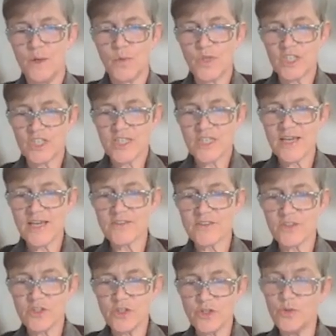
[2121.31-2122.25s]
which
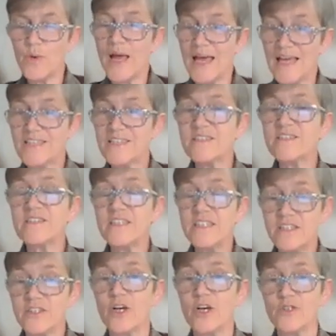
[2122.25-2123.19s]
takes two entity
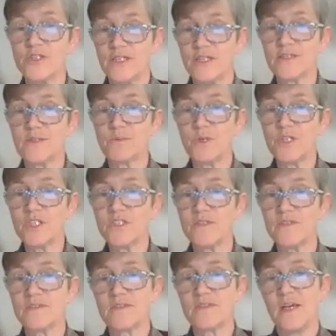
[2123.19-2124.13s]
denoting
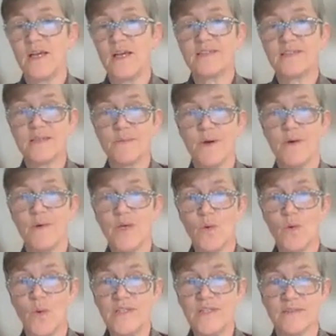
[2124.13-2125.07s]
expressions and somehow
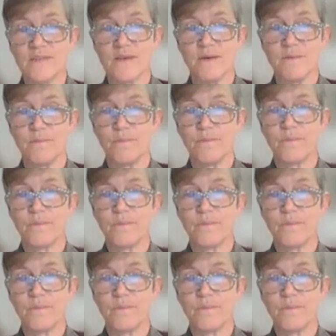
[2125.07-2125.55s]
equates them.